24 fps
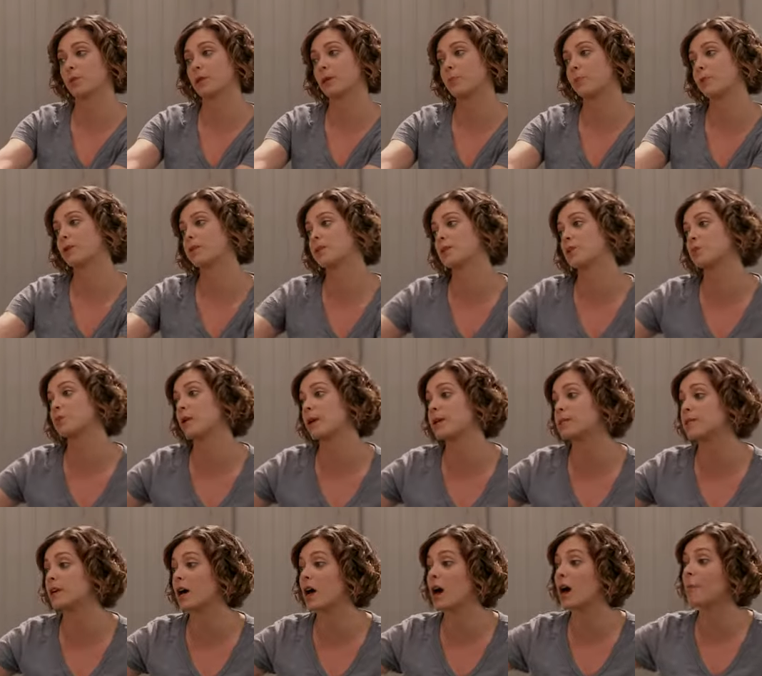when the princess
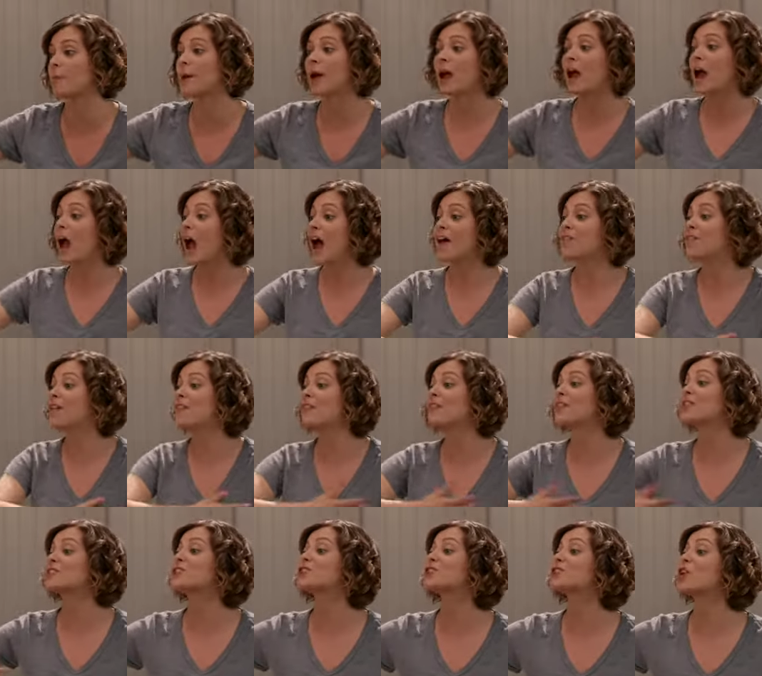wakes up and then
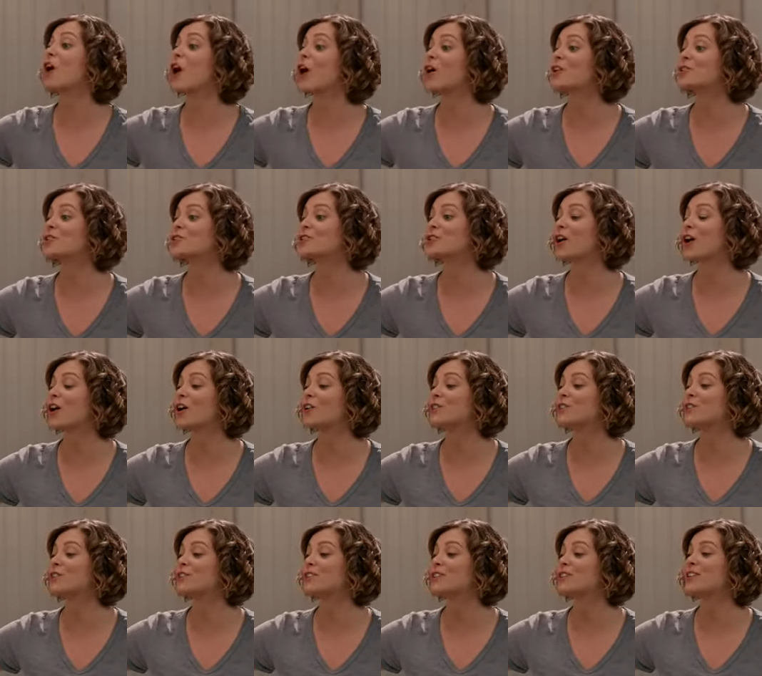the song
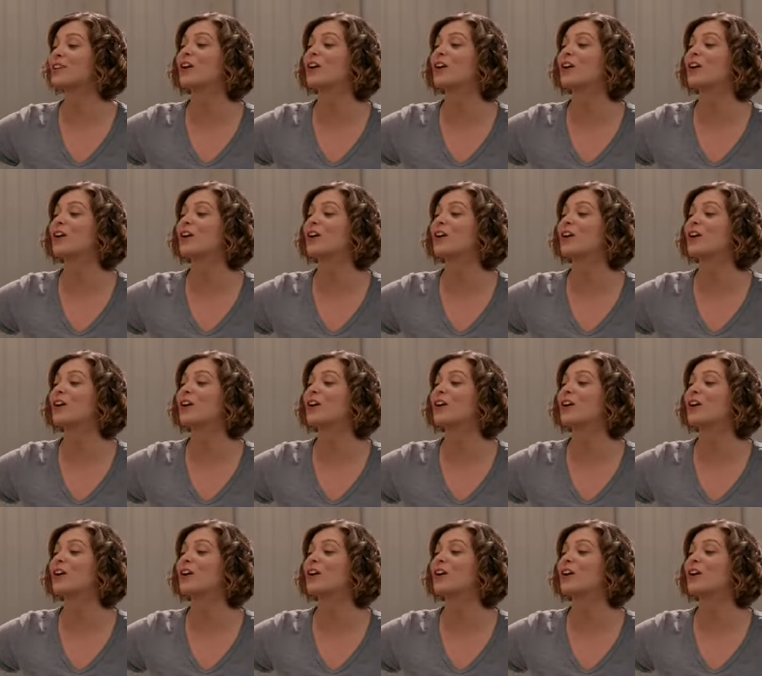starts.